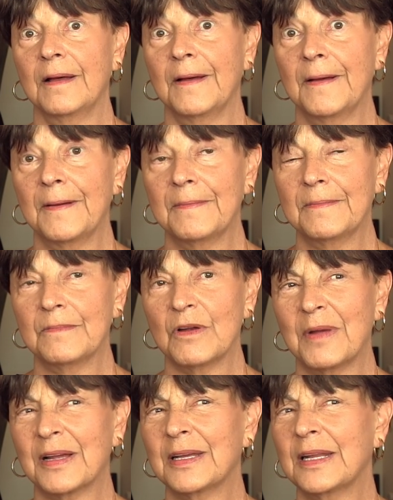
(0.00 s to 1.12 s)
um,
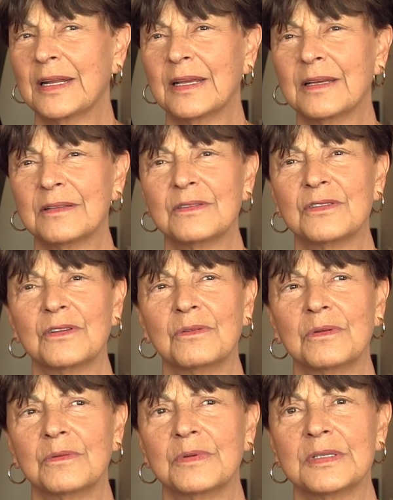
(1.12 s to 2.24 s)
Ramah, Connecticut,
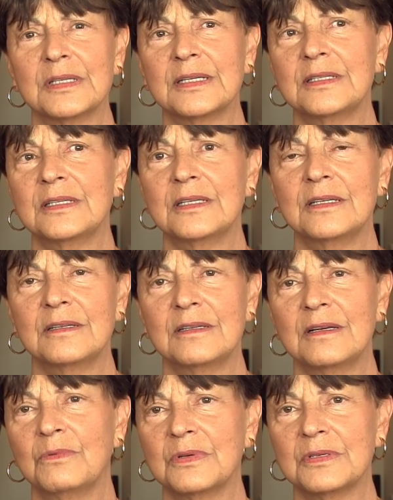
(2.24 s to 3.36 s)
so it was 19,
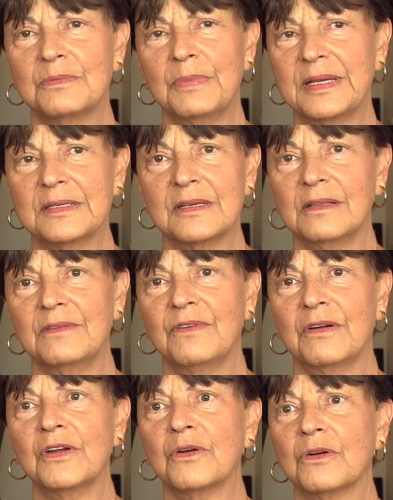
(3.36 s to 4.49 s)
it was basically
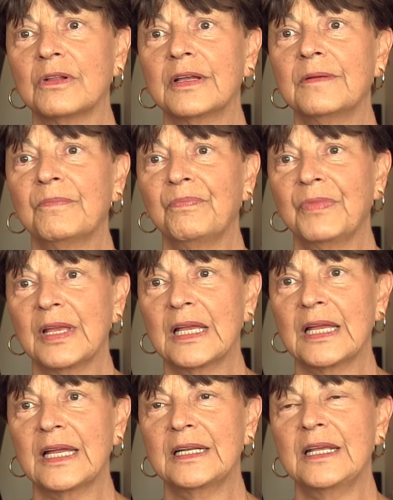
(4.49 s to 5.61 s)
very early.
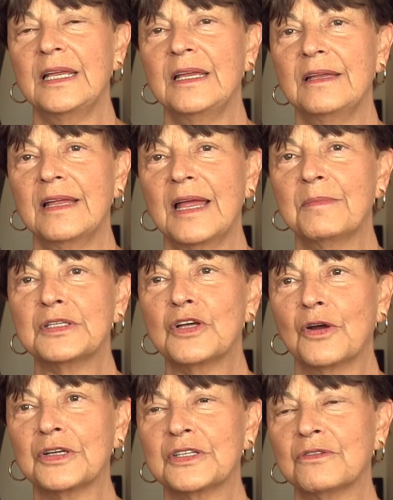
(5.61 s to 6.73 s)
And he came into
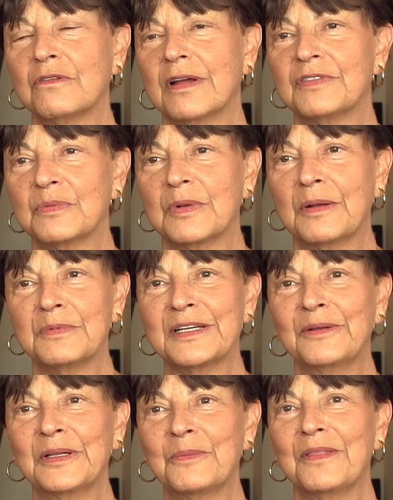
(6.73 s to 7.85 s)
arts and crafts when I was the
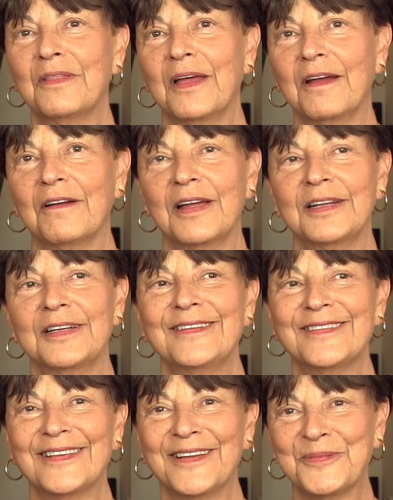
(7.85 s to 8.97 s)
only one there, and he
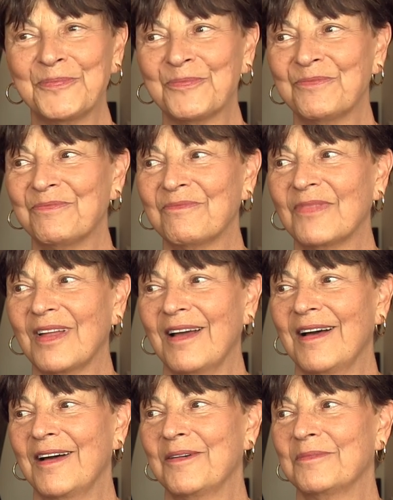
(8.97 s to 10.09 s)
said,
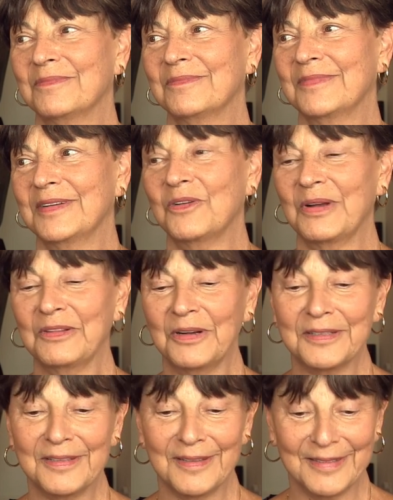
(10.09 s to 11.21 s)
um, you know, I look
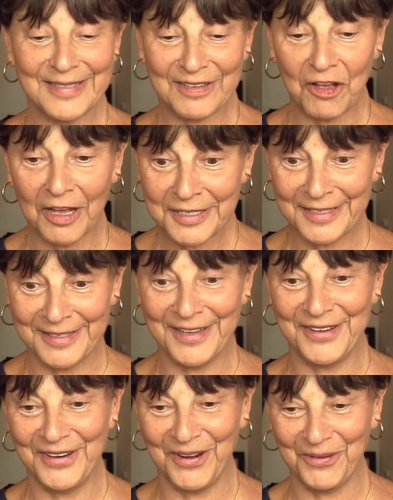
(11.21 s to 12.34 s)
at this chassid,
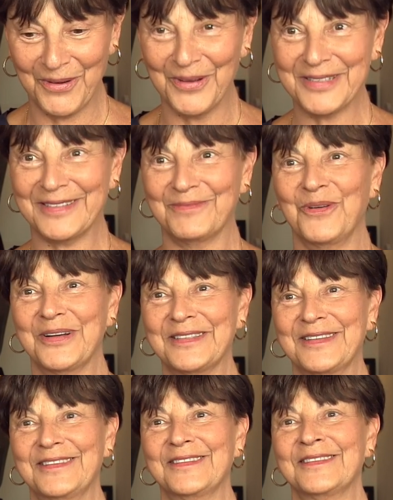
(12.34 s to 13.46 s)
you know, goes, walks
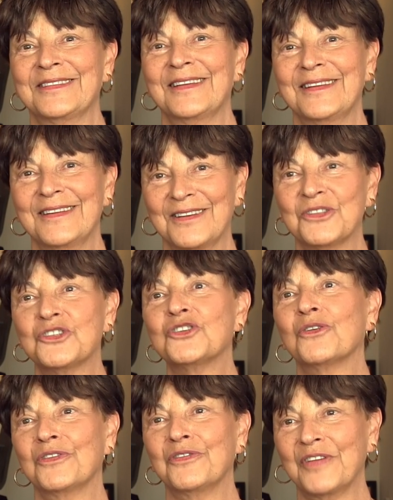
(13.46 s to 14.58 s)
into this
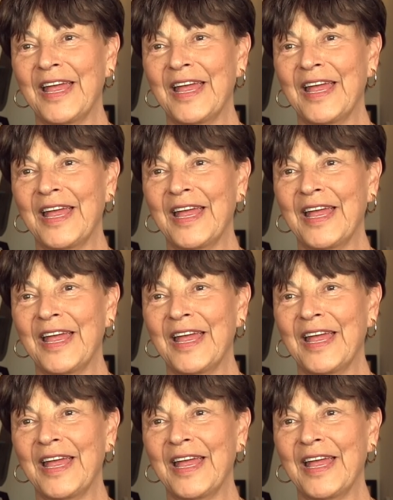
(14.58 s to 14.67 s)
conservative